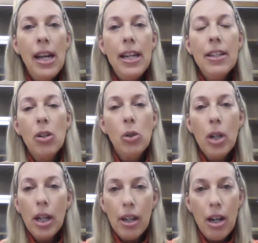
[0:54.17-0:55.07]
is to
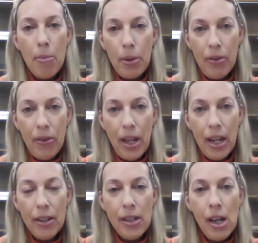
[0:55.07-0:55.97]
look at a couple of
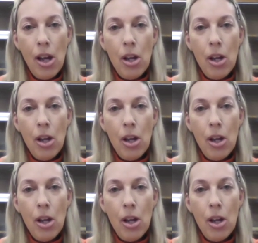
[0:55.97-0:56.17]
things.